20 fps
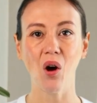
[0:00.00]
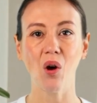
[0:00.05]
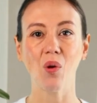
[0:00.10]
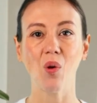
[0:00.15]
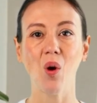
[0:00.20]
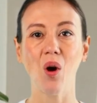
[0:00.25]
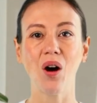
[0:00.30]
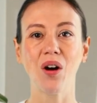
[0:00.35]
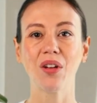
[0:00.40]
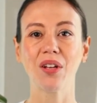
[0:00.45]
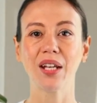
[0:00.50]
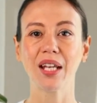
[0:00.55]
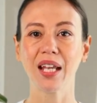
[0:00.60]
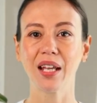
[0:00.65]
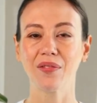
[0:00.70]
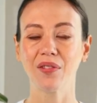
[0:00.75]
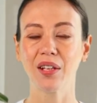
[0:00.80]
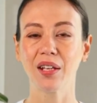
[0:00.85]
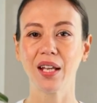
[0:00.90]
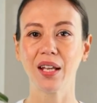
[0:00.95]
or
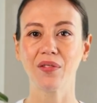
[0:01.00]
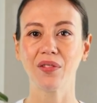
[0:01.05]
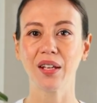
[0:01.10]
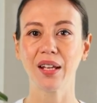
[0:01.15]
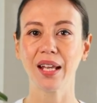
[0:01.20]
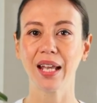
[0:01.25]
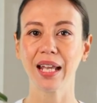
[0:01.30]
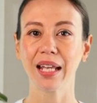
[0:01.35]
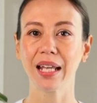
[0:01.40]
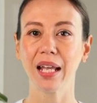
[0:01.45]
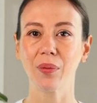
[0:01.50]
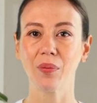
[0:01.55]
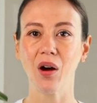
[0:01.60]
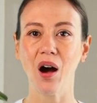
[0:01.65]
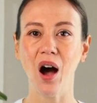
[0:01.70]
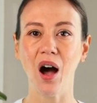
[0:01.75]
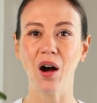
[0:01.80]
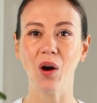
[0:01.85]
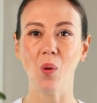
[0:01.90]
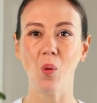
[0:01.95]
even leaving the
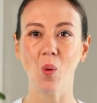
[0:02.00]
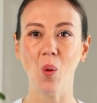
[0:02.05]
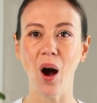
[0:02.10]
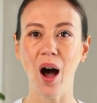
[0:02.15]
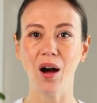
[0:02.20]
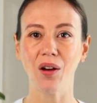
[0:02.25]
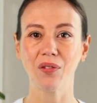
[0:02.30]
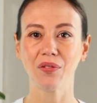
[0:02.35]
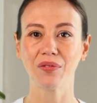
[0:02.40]
EMR while